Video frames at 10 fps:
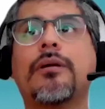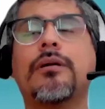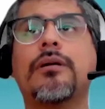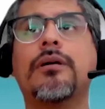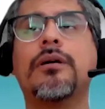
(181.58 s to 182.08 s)

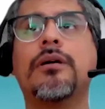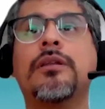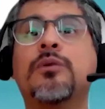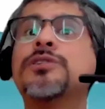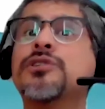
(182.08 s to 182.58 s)

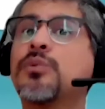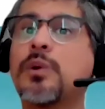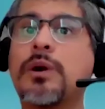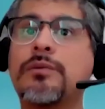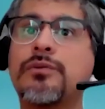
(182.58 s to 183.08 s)
There was no
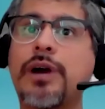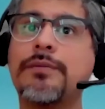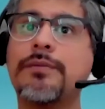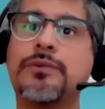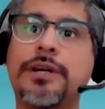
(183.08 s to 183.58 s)
requirement for
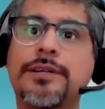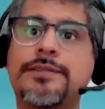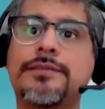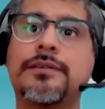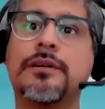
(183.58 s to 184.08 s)
having
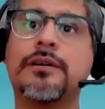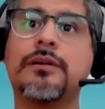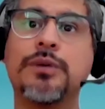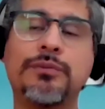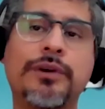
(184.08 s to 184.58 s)
Redis.
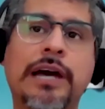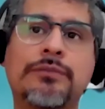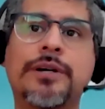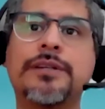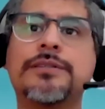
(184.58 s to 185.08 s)
But if you have
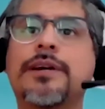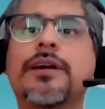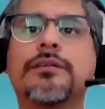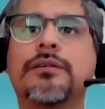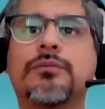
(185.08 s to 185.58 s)
Redis,
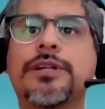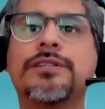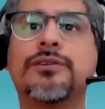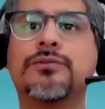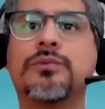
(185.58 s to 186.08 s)
again, Redis
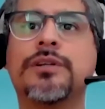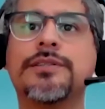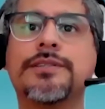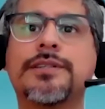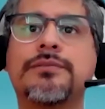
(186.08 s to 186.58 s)
could run as
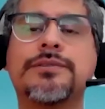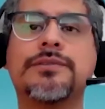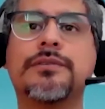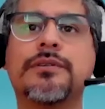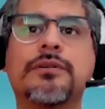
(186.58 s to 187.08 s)
a
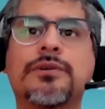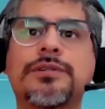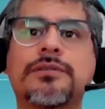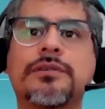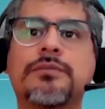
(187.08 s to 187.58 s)
service, and it
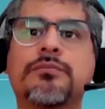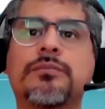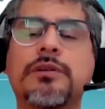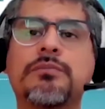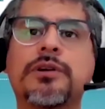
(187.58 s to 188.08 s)
wasn't that
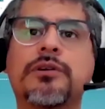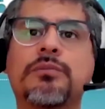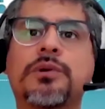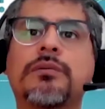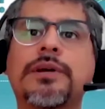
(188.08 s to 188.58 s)
big or
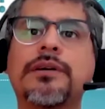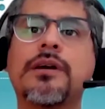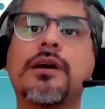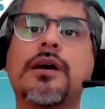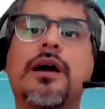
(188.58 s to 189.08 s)
problematic.
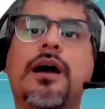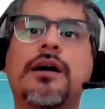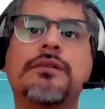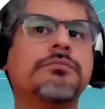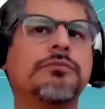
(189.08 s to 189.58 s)

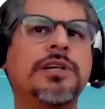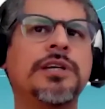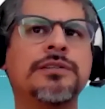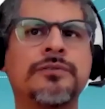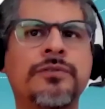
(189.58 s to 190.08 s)
And
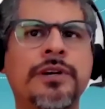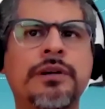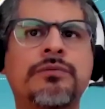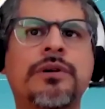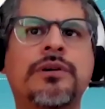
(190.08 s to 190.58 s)
it's
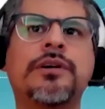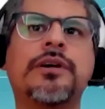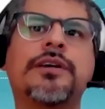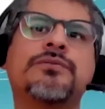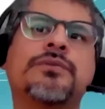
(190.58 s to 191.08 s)
very rare the
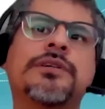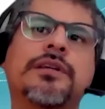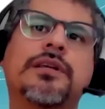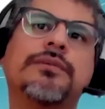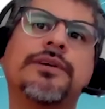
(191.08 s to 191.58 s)
case where
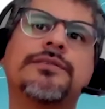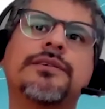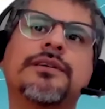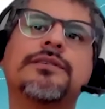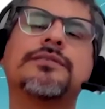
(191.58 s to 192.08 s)
database
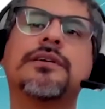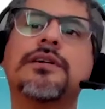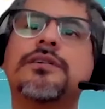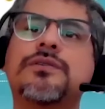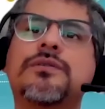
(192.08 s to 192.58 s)
is the
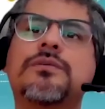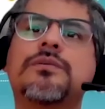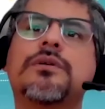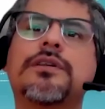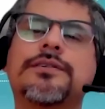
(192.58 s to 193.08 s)
issue
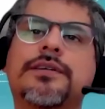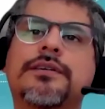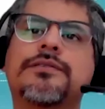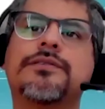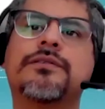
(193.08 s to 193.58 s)
in the
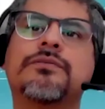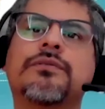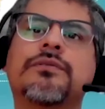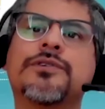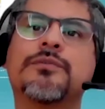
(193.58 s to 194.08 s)
sense of
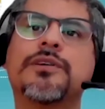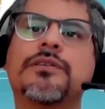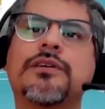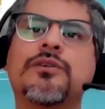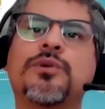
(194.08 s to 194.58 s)
something
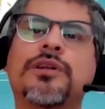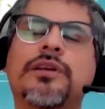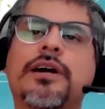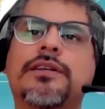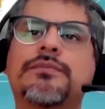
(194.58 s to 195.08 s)
that you put in
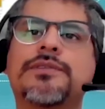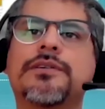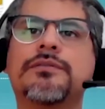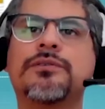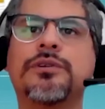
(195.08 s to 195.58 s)
the items
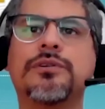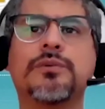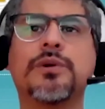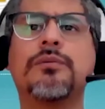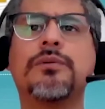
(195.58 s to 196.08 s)
that you need to
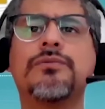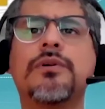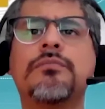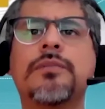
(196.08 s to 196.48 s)
recover from.